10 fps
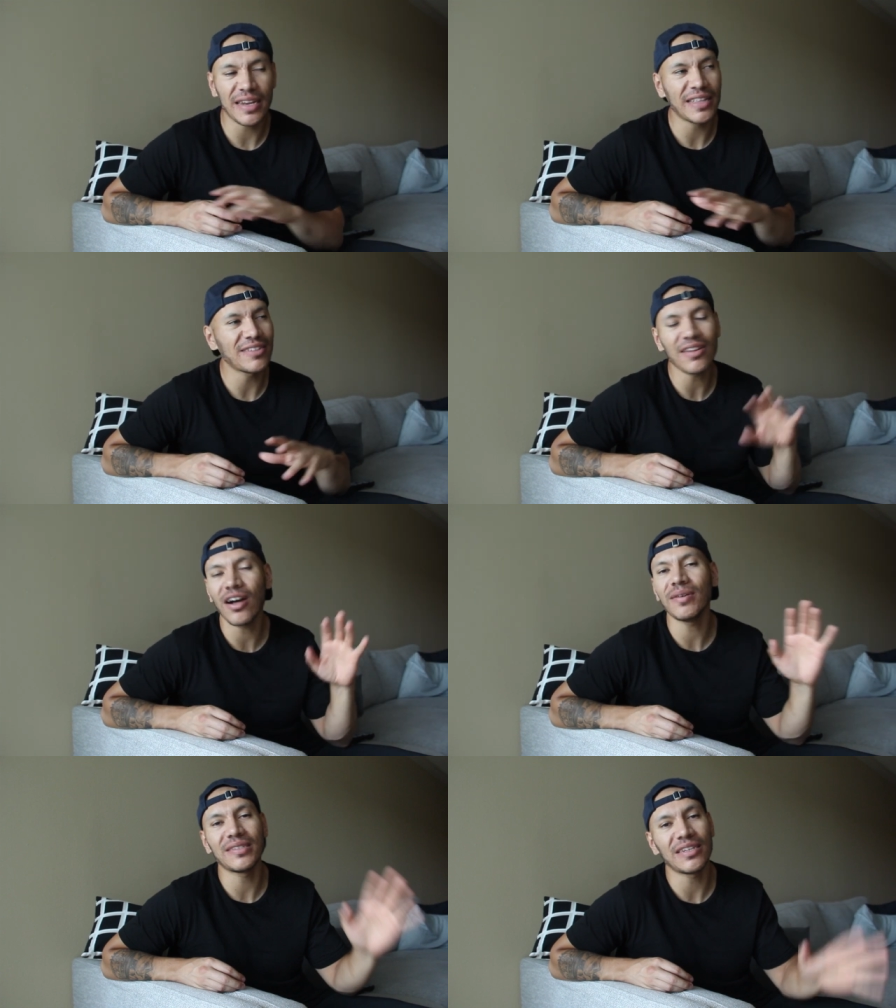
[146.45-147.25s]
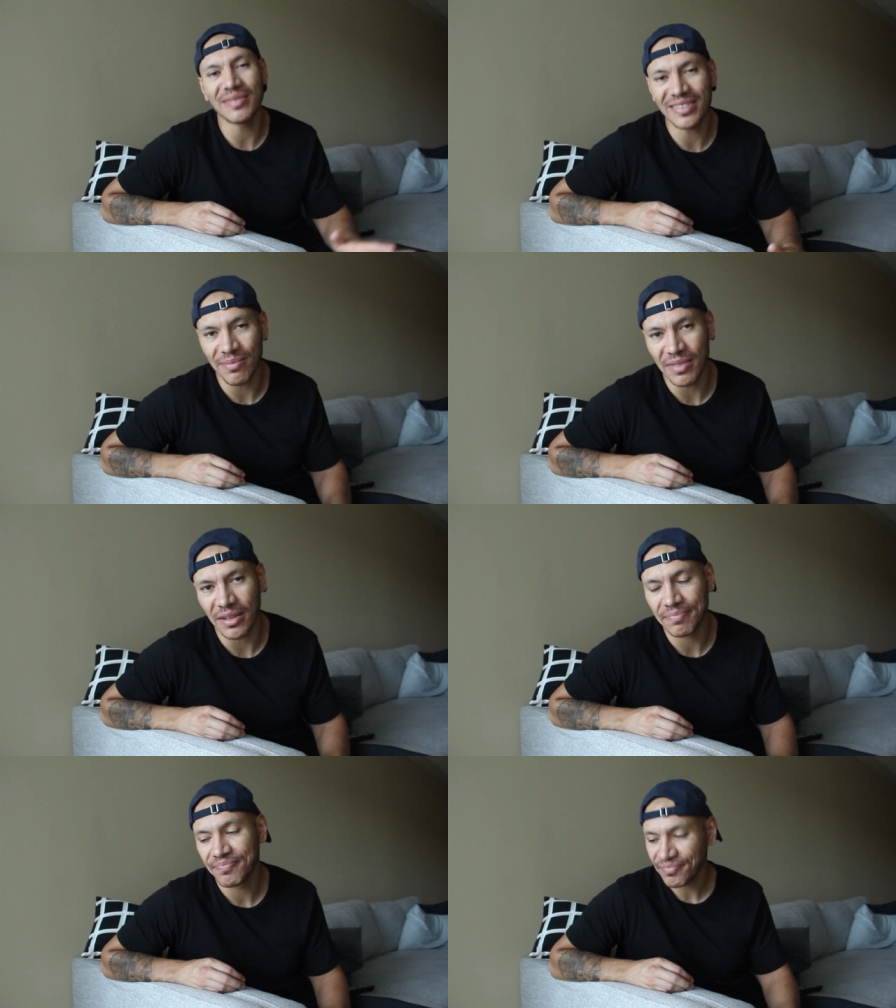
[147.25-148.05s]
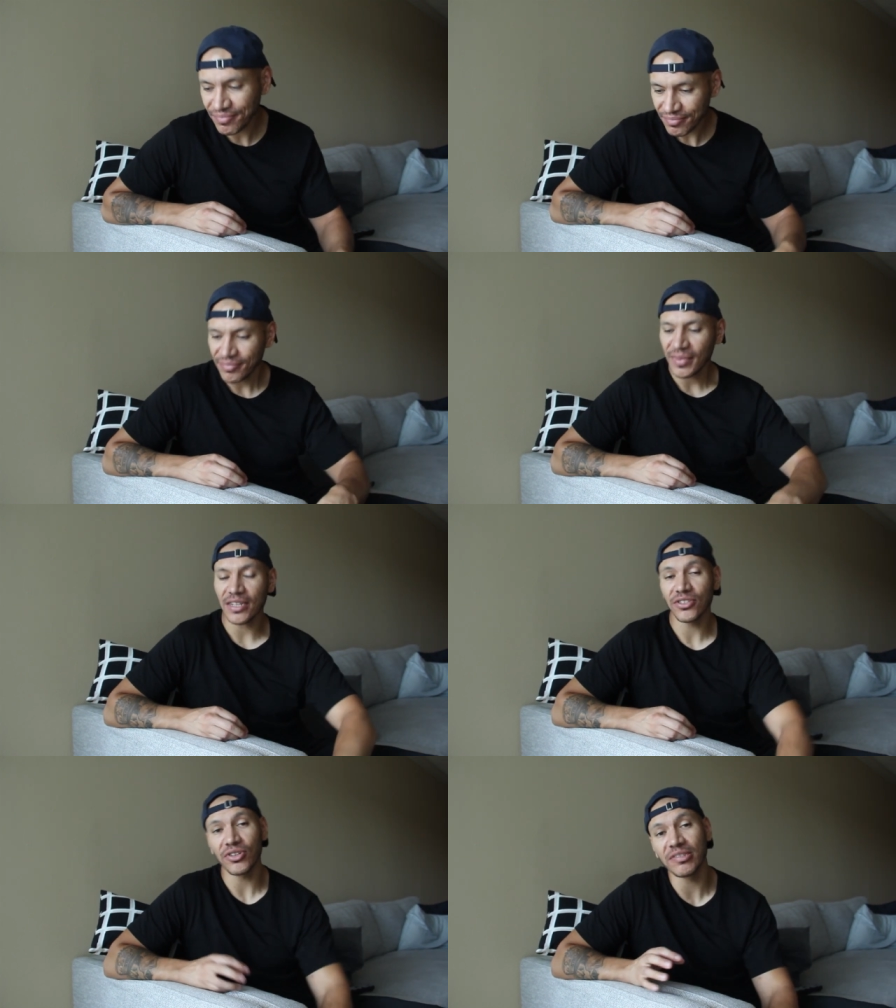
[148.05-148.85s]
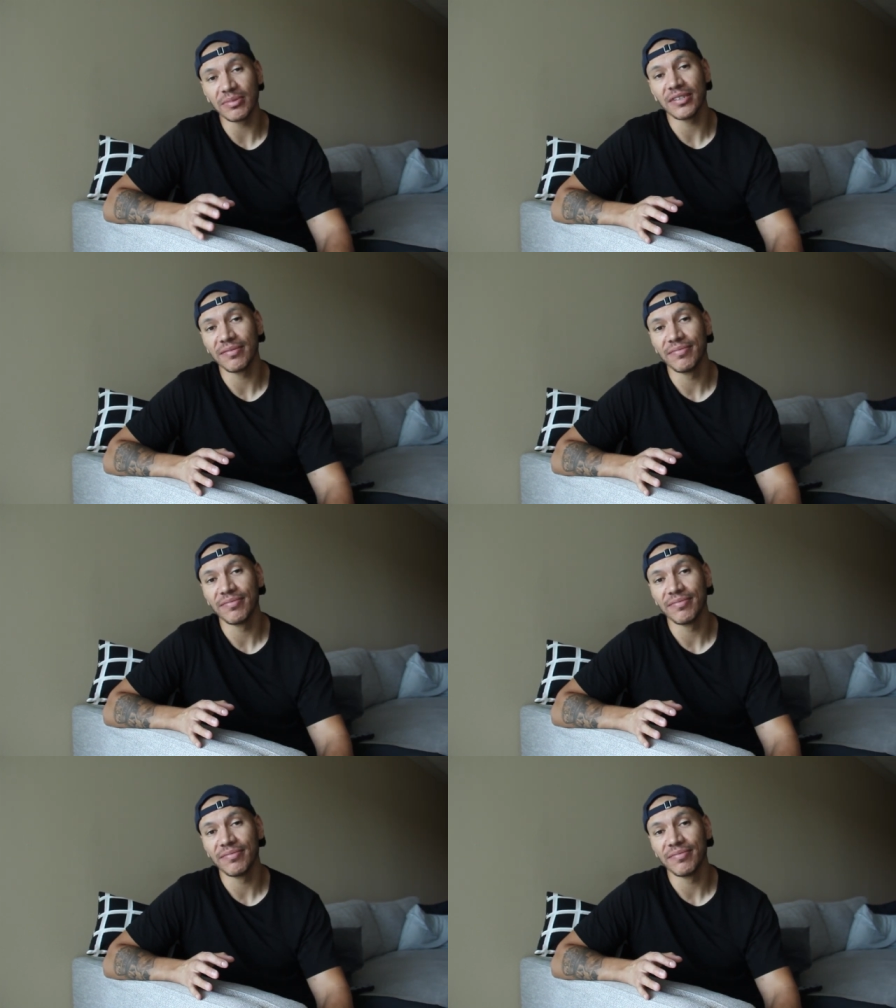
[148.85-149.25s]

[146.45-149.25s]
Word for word: Like, there's always gonna be something. Trust me.